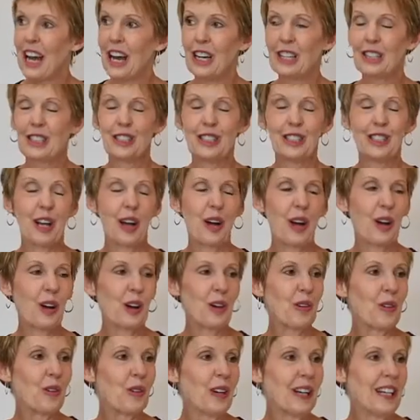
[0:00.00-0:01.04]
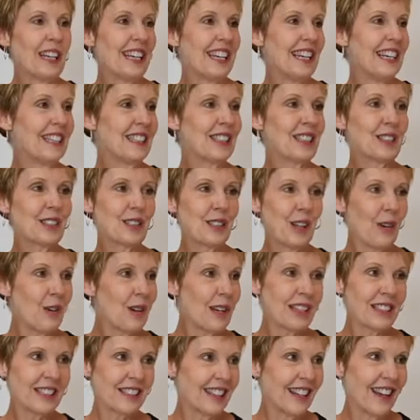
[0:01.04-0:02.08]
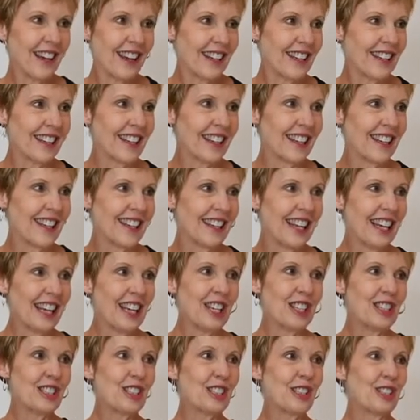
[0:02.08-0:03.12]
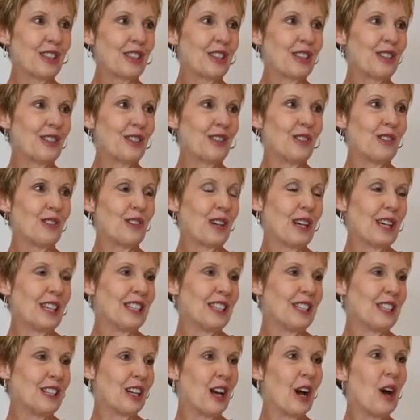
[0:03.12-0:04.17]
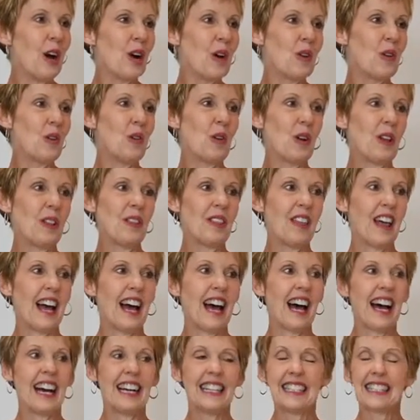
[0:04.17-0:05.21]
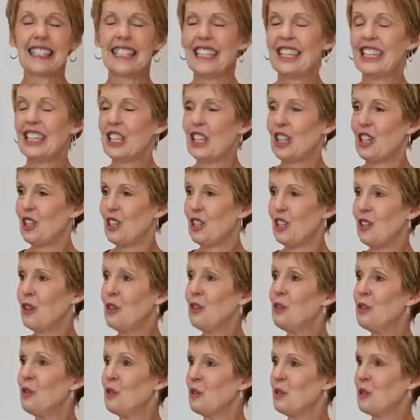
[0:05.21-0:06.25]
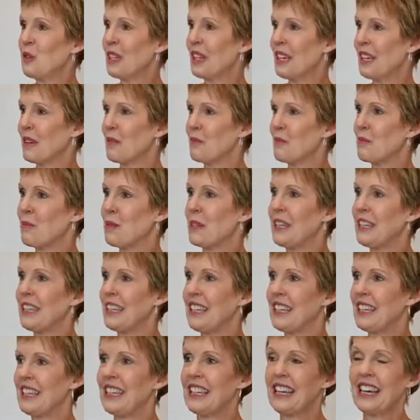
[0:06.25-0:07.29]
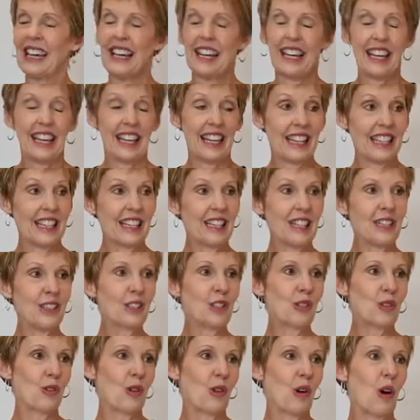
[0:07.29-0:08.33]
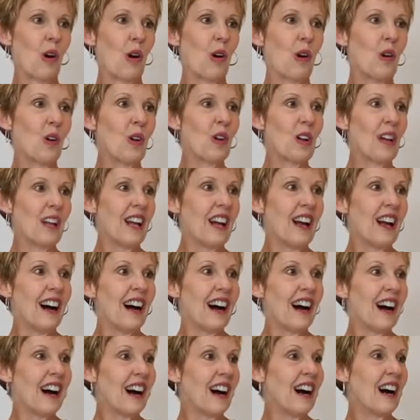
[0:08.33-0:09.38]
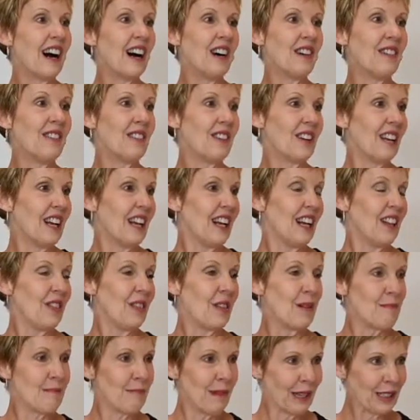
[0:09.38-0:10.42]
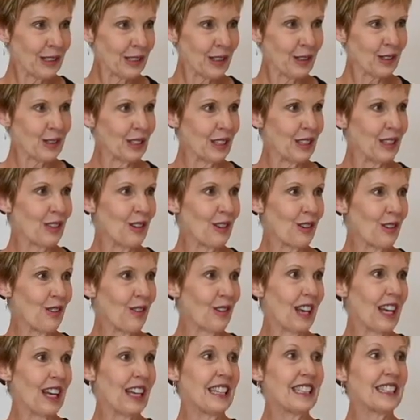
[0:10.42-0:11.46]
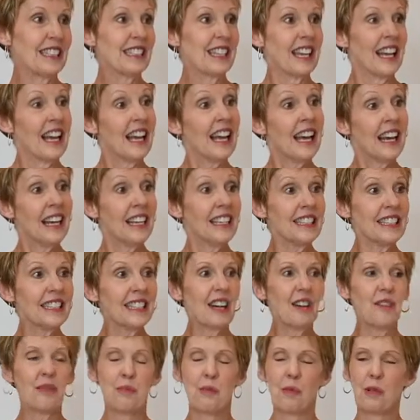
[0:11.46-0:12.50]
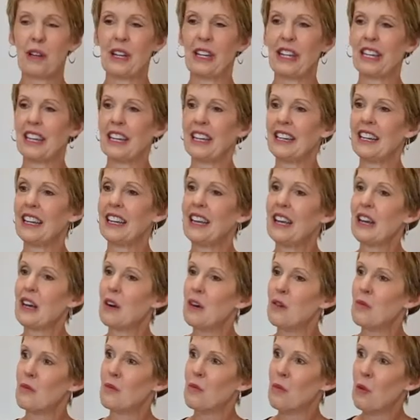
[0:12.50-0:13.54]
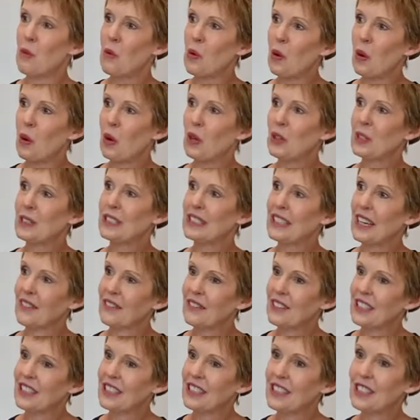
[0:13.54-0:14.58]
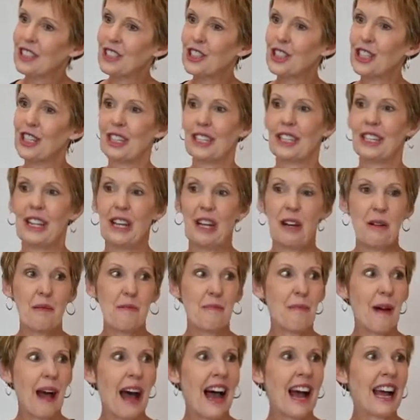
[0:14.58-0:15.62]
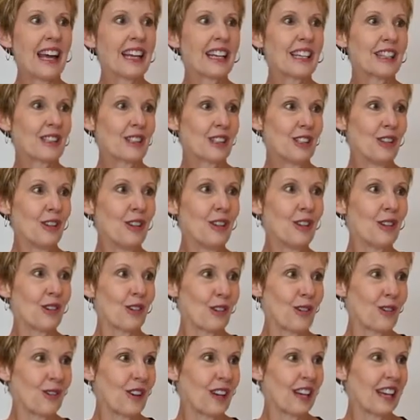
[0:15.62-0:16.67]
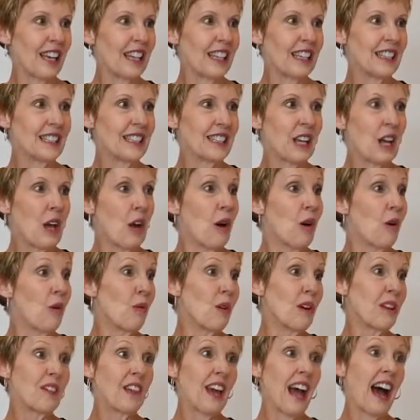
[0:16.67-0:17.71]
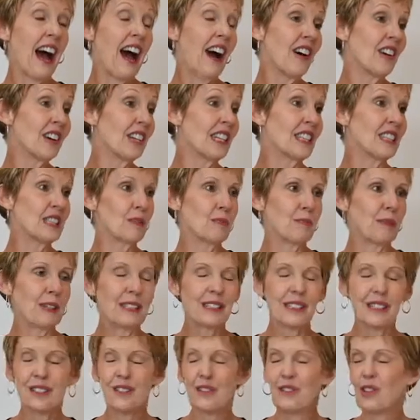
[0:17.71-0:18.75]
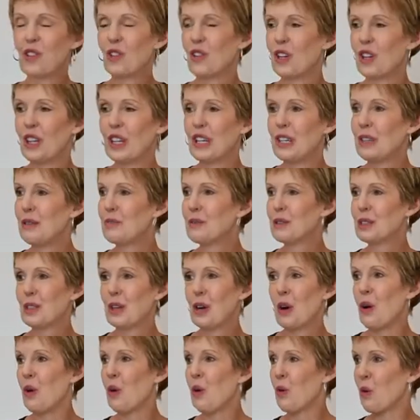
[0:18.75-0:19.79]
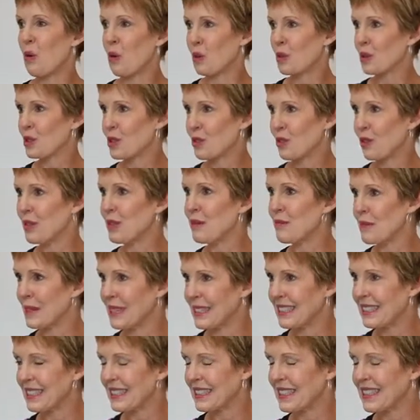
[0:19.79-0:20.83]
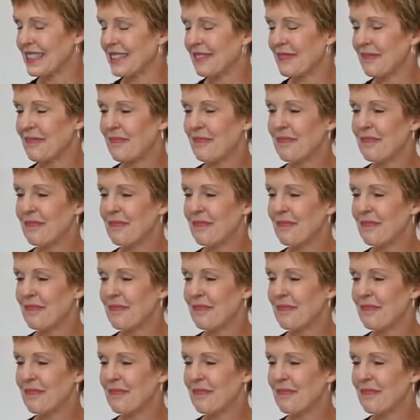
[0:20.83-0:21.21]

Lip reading: So it's so exciting to know that you can be in control of the muscles in your face and of bringing more definition back to your face without expensive creams or treatments.